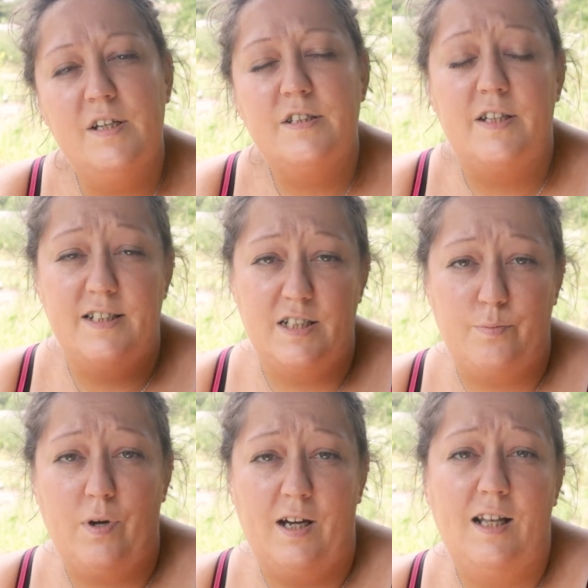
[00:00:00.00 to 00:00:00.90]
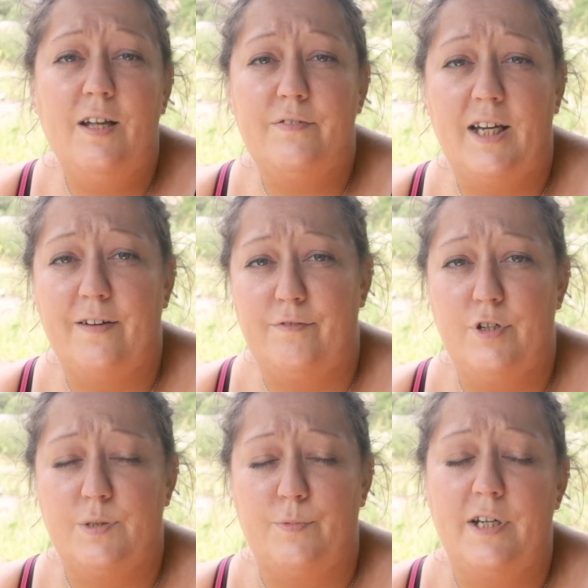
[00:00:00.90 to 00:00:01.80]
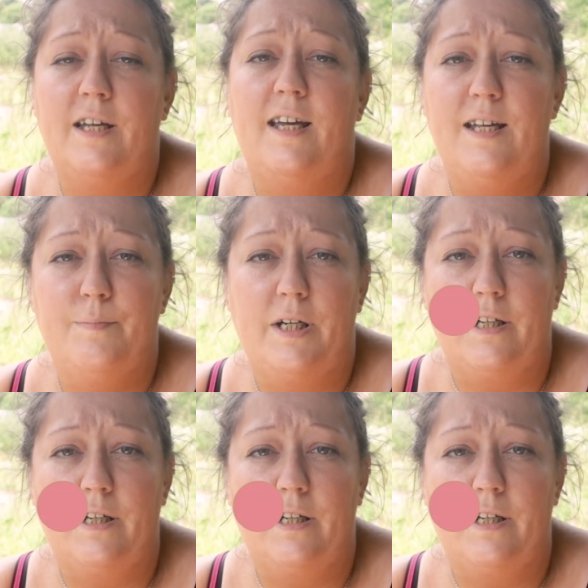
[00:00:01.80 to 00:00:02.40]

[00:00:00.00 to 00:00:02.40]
So this is why I love to have rosemary in my